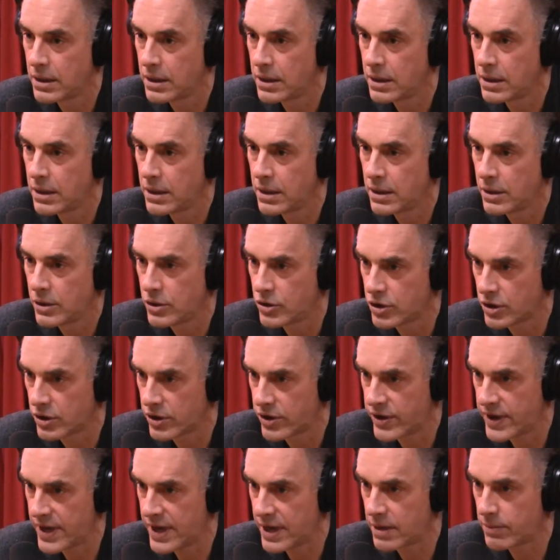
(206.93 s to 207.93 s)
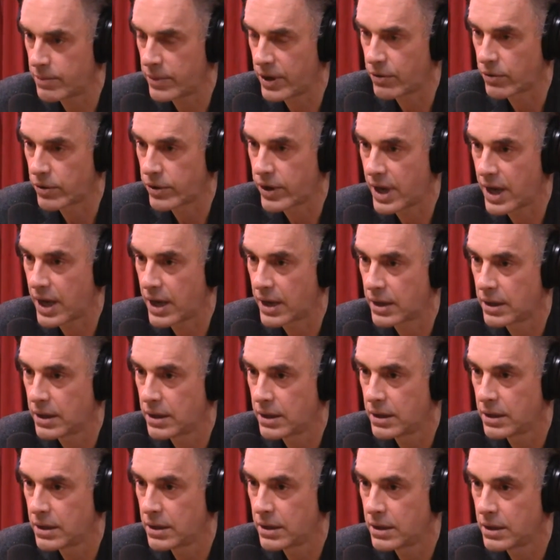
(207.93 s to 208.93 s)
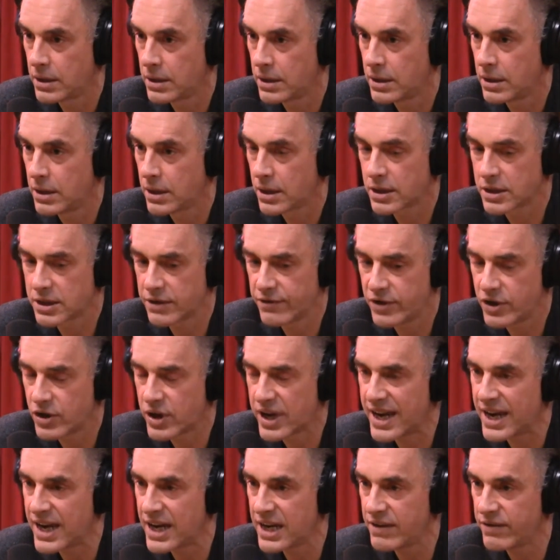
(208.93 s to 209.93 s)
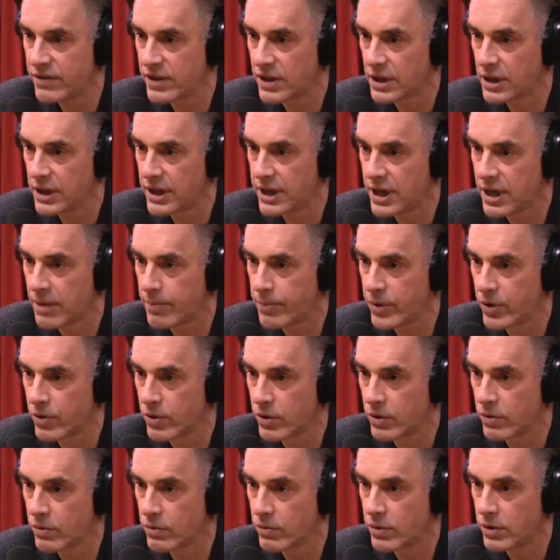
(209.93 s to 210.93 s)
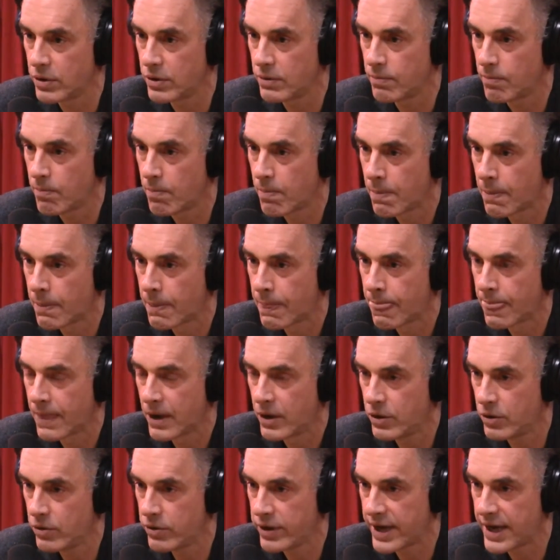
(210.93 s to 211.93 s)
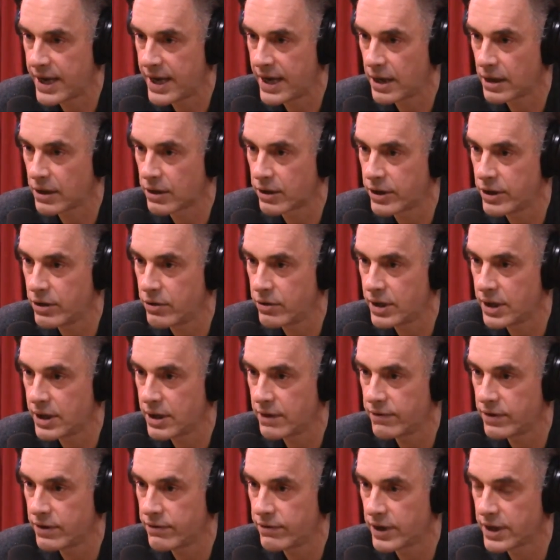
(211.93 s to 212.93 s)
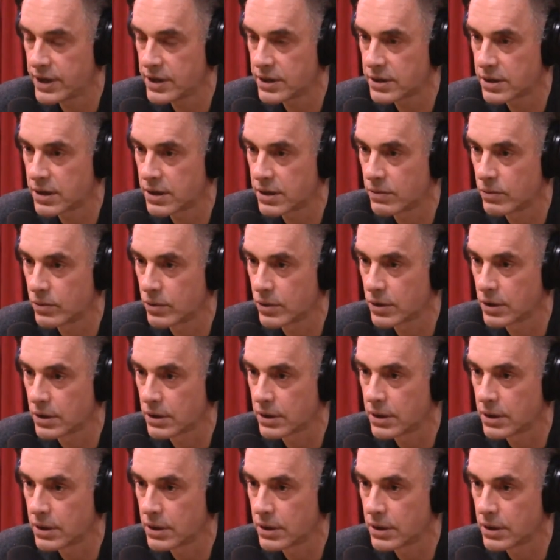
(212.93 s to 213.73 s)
You should think about that. Because if you can't even clean up your own room, who the hell are you to give advice to the world?